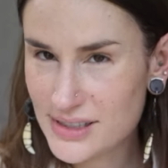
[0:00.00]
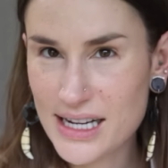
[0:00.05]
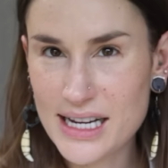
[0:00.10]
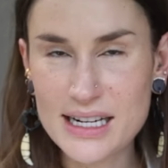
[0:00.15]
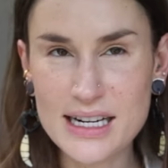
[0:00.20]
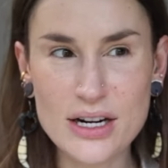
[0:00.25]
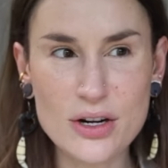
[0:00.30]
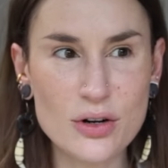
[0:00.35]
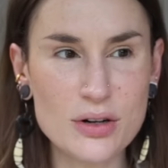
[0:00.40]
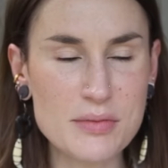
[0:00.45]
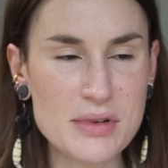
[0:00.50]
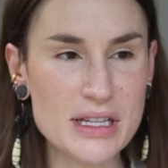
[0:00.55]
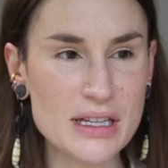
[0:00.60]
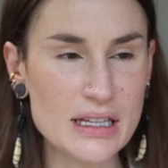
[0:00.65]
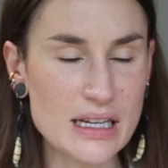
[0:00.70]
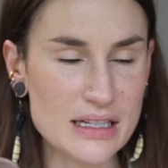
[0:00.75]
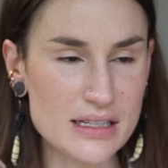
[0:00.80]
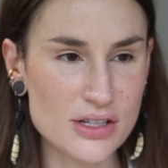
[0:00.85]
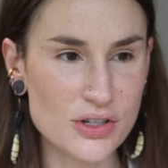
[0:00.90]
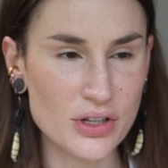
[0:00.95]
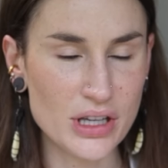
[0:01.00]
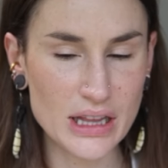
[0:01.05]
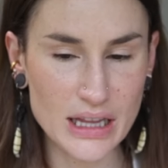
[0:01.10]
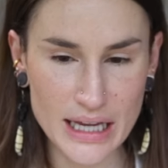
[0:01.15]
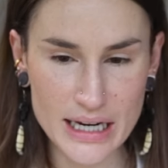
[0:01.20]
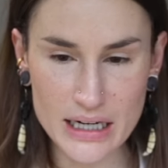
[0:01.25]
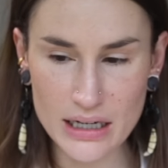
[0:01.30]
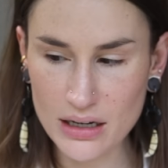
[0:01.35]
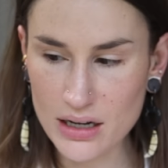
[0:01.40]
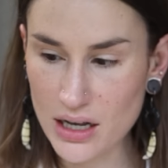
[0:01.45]
And I don't mean necessarily
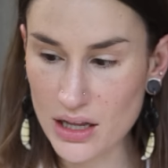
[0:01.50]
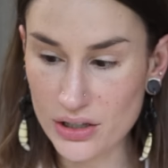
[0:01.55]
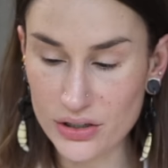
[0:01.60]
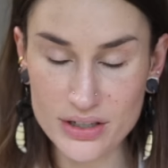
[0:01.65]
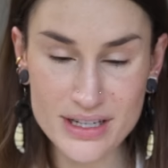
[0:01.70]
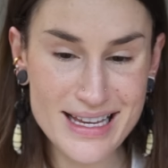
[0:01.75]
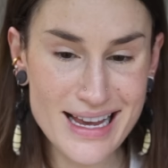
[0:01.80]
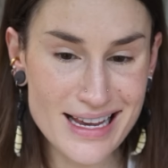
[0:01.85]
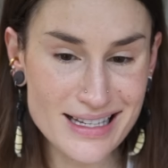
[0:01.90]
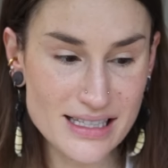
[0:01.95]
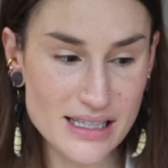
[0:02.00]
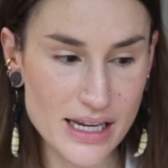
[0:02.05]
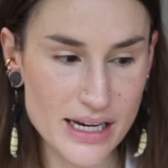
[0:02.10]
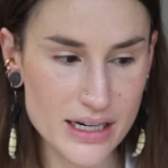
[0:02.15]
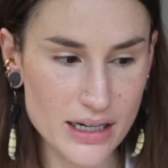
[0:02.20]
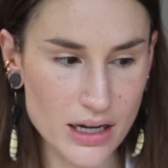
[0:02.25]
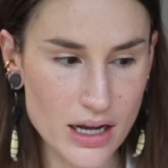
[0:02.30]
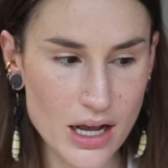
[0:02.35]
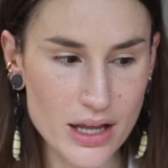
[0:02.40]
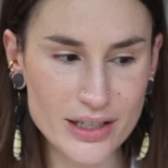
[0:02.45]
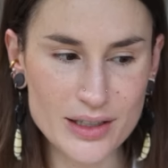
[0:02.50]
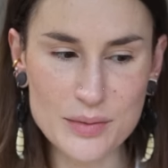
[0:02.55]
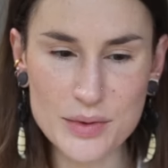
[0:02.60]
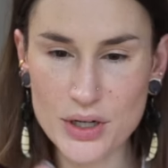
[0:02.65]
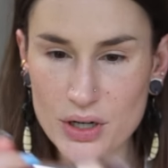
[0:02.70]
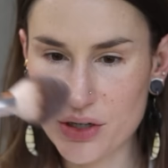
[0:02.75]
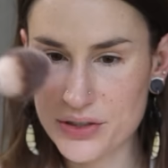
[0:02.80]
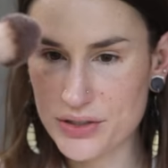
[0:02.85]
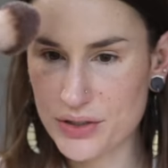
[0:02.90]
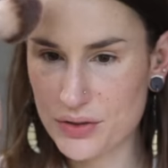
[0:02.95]
light in color. Yes, light in color,
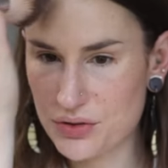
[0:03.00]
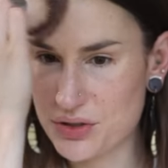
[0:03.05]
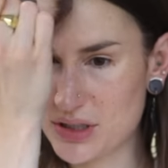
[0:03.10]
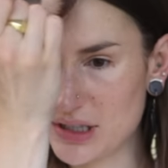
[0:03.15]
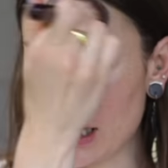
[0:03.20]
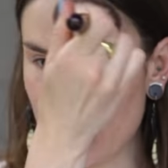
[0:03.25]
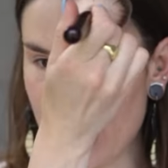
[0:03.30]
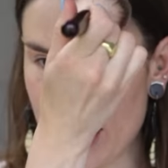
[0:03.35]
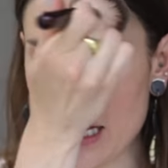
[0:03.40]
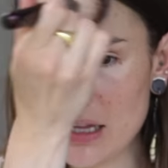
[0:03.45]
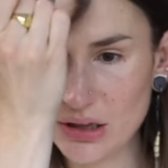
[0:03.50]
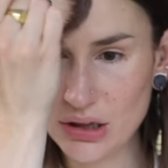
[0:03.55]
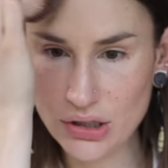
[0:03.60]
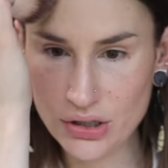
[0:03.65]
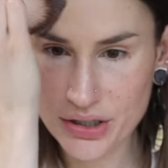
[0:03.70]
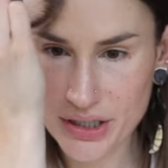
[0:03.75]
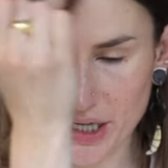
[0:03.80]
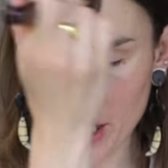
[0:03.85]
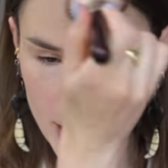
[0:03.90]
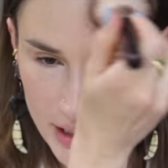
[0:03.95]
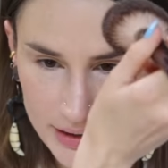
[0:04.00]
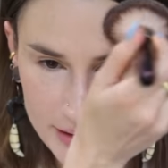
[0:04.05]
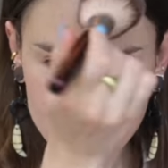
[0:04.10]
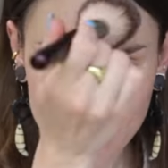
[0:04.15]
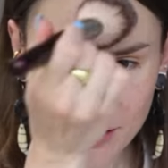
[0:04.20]
but also just light looking.